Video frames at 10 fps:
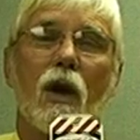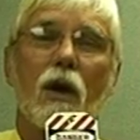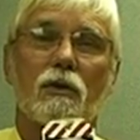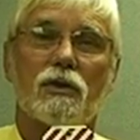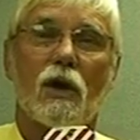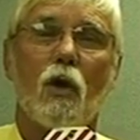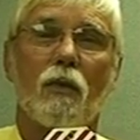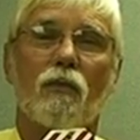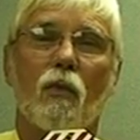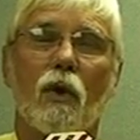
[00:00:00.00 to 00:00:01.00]

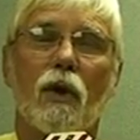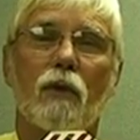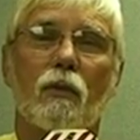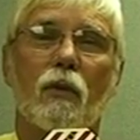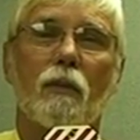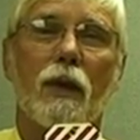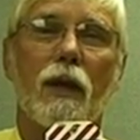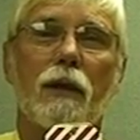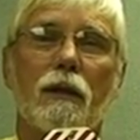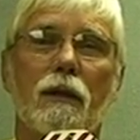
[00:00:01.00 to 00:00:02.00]
scope of work will
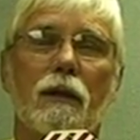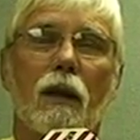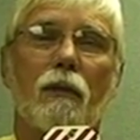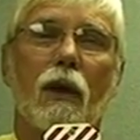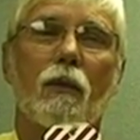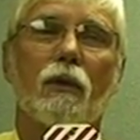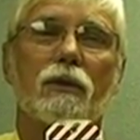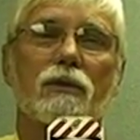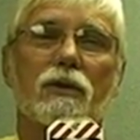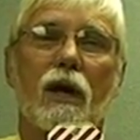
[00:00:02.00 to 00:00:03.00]
meet and they will
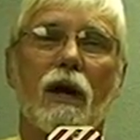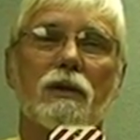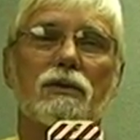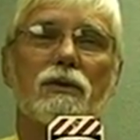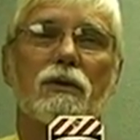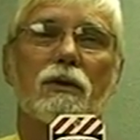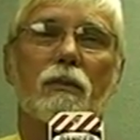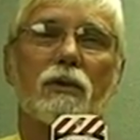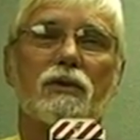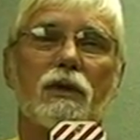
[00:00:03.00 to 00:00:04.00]
discuss the
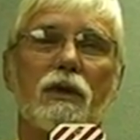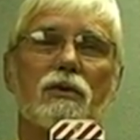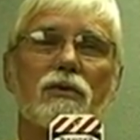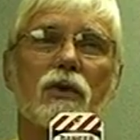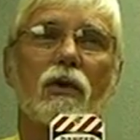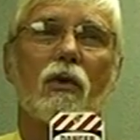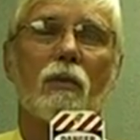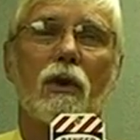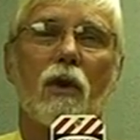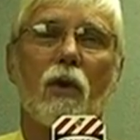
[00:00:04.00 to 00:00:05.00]
procedures they're going to
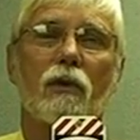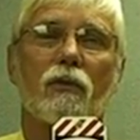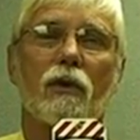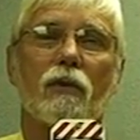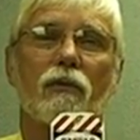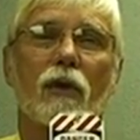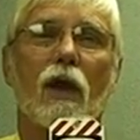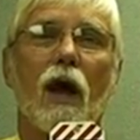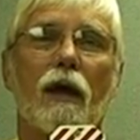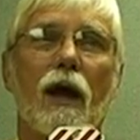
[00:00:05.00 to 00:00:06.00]
be going through for
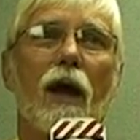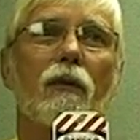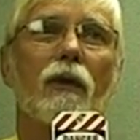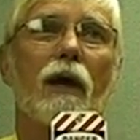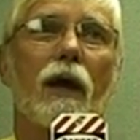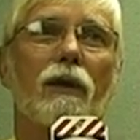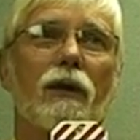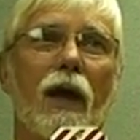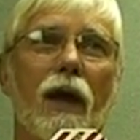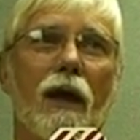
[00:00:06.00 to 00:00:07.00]
lockout and
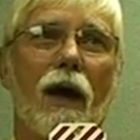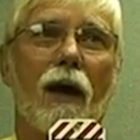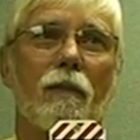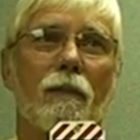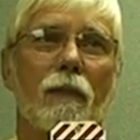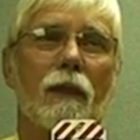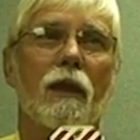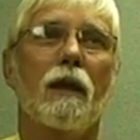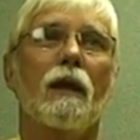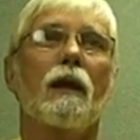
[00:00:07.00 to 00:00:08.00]
tagout.
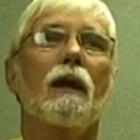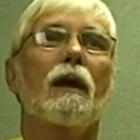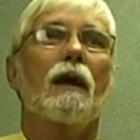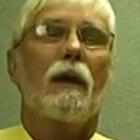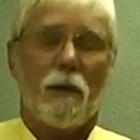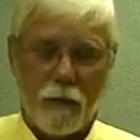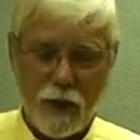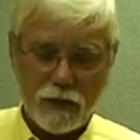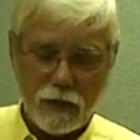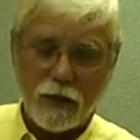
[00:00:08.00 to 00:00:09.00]

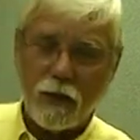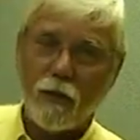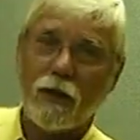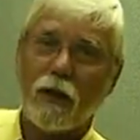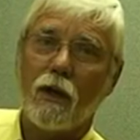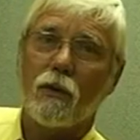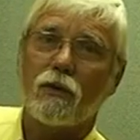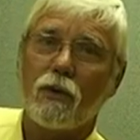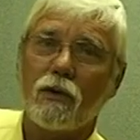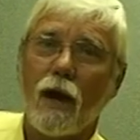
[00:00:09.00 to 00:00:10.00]
Basically, we deal
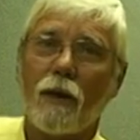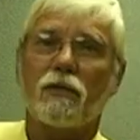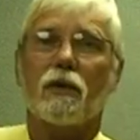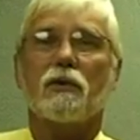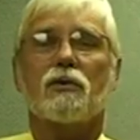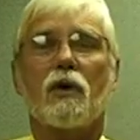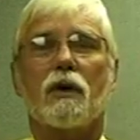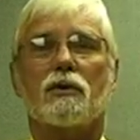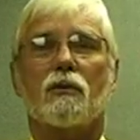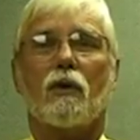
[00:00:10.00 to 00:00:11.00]
with 2 types of
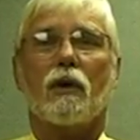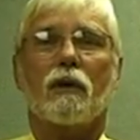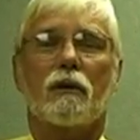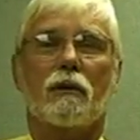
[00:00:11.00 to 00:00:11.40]
construction work